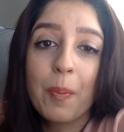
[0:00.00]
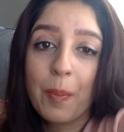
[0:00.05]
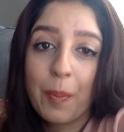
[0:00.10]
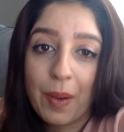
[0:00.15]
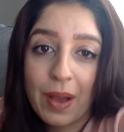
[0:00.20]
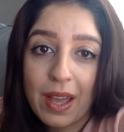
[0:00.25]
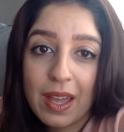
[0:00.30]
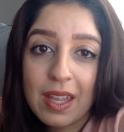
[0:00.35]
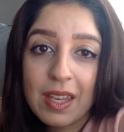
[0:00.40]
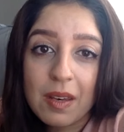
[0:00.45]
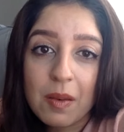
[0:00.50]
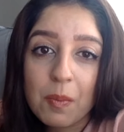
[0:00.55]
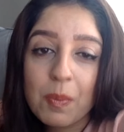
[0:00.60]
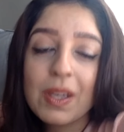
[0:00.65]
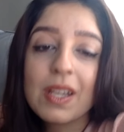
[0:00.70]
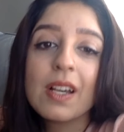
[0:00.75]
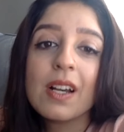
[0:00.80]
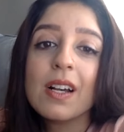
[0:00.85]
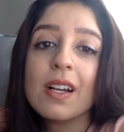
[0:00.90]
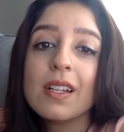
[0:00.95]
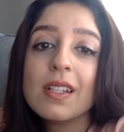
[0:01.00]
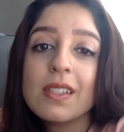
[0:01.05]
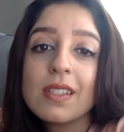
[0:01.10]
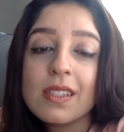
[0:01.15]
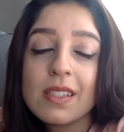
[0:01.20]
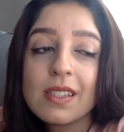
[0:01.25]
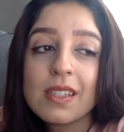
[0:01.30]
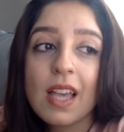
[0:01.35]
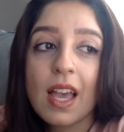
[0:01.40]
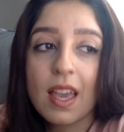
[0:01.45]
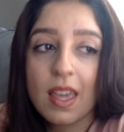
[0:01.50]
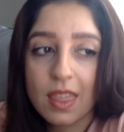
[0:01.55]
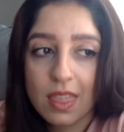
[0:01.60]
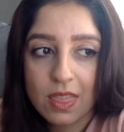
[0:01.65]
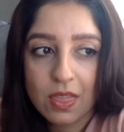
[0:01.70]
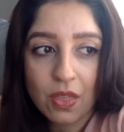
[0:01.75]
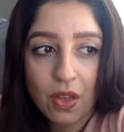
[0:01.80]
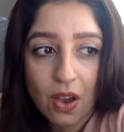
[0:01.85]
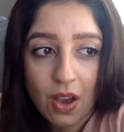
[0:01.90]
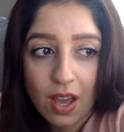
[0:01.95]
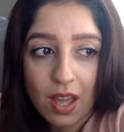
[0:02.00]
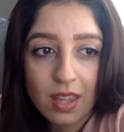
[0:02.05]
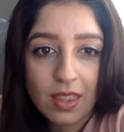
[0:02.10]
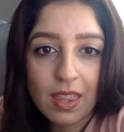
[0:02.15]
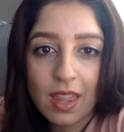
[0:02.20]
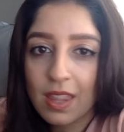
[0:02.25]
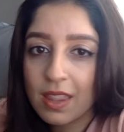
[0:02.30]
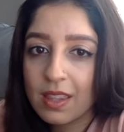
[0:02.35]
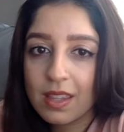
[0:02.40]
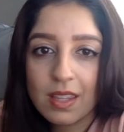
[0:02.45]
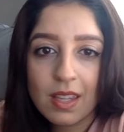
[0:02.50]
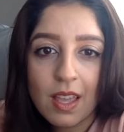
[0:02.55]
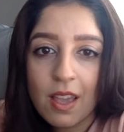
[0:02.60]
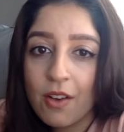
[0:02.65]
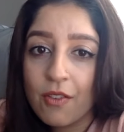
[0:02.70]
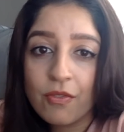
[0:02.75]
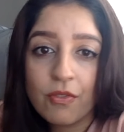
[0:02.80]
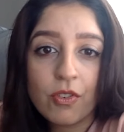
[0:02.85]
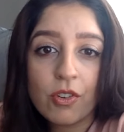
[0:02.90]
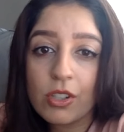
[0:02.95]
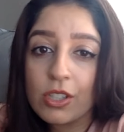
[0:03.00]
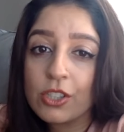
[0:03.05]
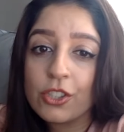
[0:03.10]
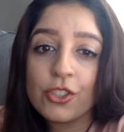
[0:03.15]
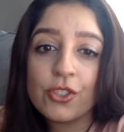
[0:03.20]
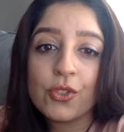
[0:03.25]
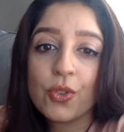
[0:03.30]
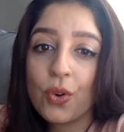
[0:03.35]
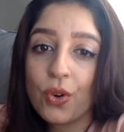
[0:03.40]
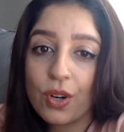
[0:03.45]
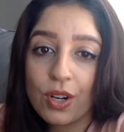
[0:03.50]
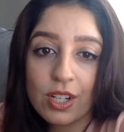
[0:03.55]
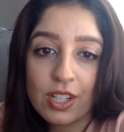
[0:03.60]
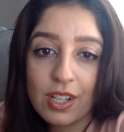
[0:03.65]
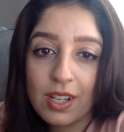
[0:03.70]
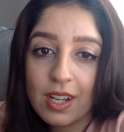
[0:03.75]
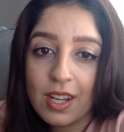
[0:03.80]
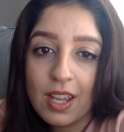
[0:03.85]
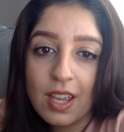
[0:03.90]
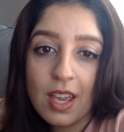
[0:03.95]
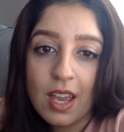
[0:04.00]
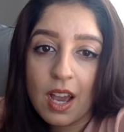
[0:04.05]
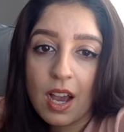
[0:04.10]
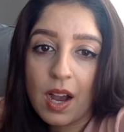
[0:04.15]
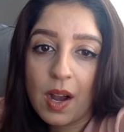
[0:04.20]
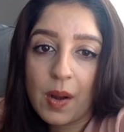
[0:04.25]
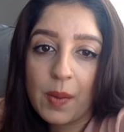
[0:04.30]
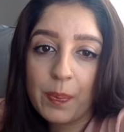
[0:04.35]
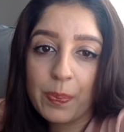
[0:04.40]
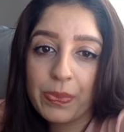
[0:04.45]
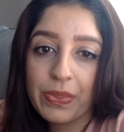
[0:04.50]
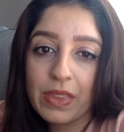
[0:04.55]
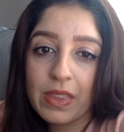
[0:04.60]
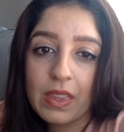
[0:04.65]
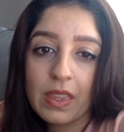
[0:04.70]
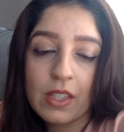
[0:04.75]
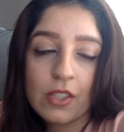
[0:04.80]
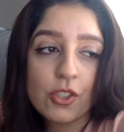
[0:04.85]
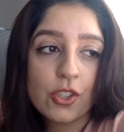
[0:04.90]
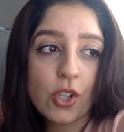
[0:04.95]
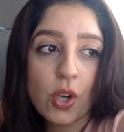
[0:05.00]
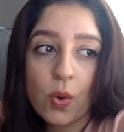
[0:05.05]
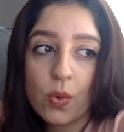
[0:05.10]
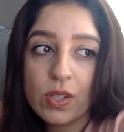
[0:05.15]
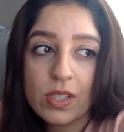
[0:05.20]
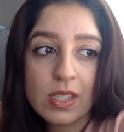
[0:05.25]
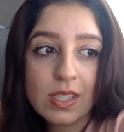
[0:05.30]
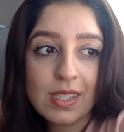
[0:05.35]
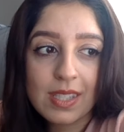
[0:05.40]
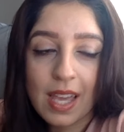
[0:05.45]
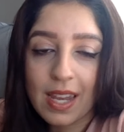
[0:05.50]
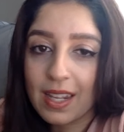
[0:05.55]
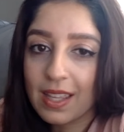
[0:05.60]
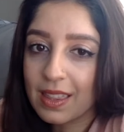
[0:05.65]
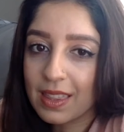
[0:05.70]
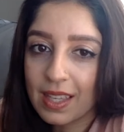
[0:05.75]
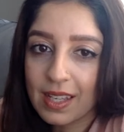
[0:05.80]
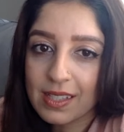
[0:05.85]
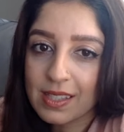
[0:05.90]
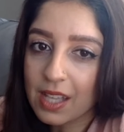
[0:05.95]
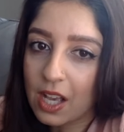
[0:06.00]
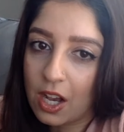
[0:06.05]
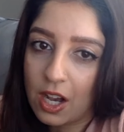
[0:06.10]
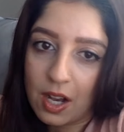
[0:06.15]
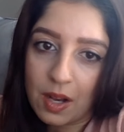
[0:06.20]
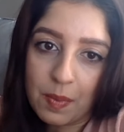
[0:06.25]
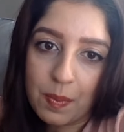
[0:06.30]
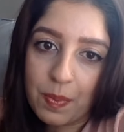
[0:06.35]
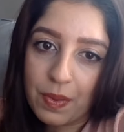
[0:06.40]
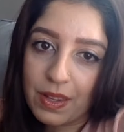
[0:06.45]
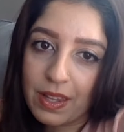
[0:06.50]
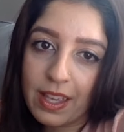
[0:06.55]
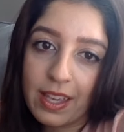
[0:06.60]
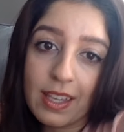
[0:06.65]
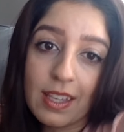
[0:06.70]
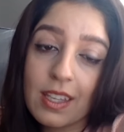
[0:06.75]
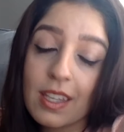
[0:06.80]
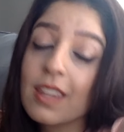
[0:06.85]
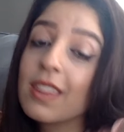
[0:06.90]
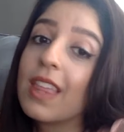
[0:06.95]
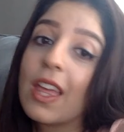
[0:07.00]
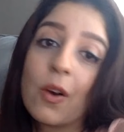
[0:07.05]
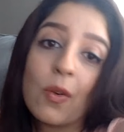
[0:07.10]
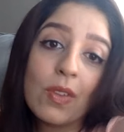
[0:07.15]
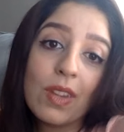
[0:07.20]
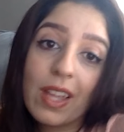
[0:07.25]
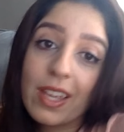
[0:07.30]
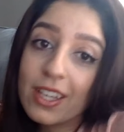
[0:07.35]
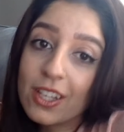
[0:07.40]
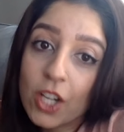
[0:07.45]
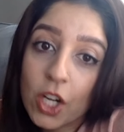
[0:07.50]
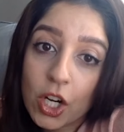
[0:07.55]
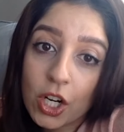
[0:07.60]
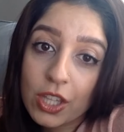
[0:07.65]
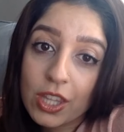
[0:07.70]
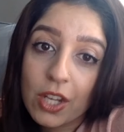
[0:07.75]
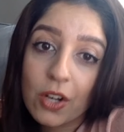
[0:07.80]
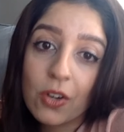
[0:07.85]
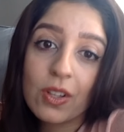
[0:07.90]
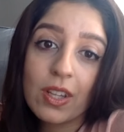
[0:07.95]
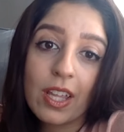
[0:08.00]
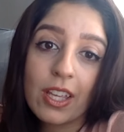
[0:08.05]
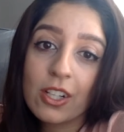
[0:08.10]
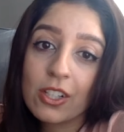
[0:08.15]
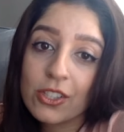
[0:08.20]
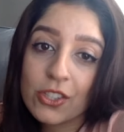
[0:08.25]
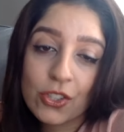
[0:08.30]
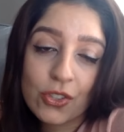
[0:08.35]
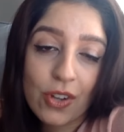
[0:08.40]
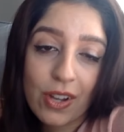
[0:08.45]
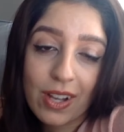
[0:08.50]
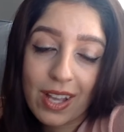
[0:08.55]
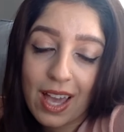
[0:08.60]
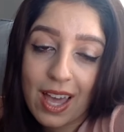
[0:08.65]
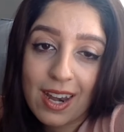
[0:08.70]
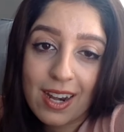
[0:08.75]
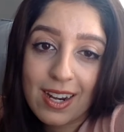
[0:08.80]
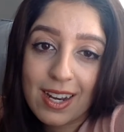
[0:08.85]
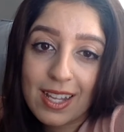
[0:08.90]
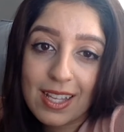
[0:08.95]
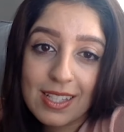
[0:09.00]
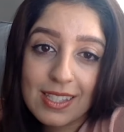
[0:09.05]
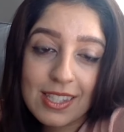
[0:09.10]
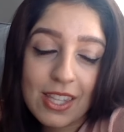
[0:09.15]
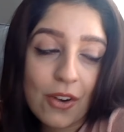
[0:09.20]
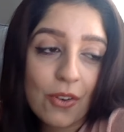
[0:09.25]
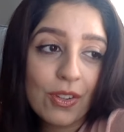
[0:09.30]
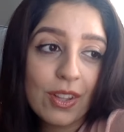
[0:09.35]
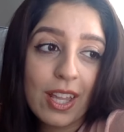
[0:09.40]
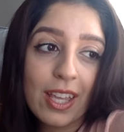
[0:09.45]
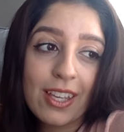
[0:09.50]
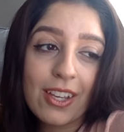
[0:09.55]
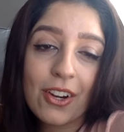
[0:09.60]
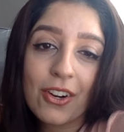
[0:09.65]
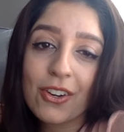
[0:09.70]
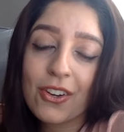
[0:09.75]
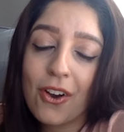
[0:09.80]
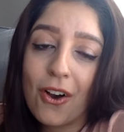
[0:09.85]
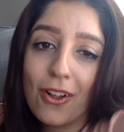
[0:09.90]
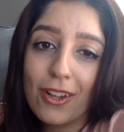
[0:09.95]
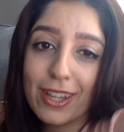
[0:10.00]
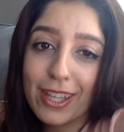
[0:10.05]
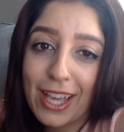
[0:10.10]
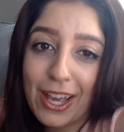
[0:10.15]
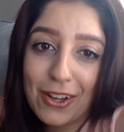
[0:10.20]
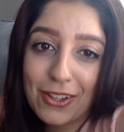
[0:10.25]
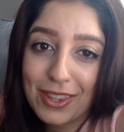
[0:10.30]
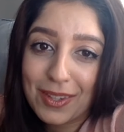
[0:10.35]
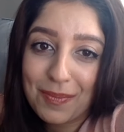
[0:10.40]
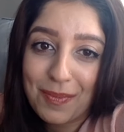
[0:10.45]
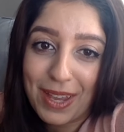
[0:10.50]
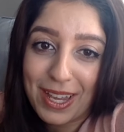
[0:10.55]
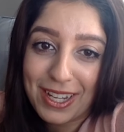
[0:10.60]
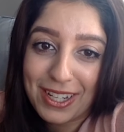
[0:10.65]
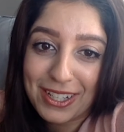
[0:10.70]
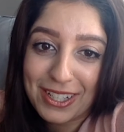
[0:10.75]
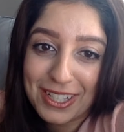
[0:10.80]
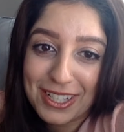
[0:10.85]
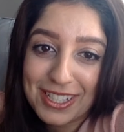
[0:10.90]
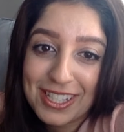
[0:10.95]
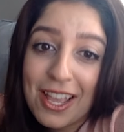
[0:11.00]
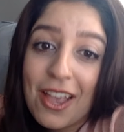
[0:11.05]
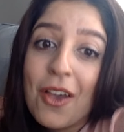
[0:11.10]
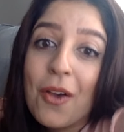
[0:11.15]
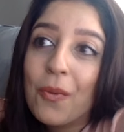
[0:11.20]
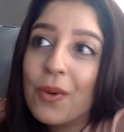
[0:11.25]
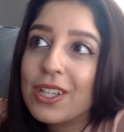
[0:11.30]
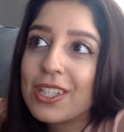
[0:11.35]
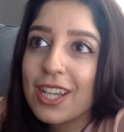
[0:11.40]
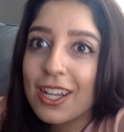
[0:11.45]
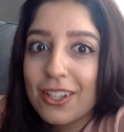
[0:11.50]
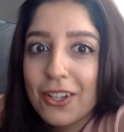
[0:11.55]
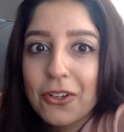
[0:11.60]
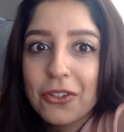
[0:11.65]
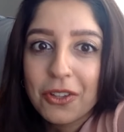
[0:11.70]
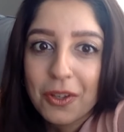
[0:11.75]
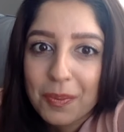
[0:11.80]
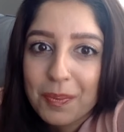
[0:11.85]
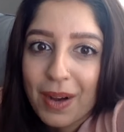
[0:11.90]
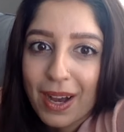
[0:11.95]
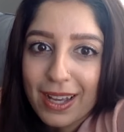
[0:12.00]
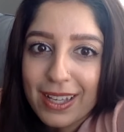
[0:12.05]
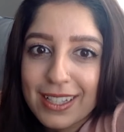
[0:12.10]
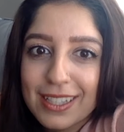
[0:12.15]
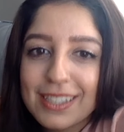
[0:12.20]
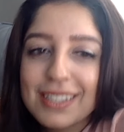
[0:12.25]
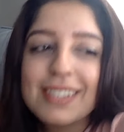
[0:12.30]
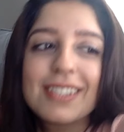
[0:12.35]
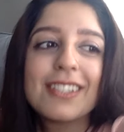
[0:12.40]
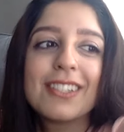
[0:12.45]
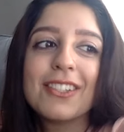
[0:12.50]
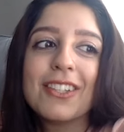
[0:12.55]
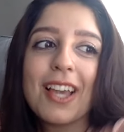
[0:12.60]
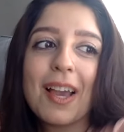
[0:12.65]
But because I thought that for sure, the show was setting things up, like, they don't like her, they don't like her strong-headedness, they don't like her calling out the makers, which, hello, they're biased.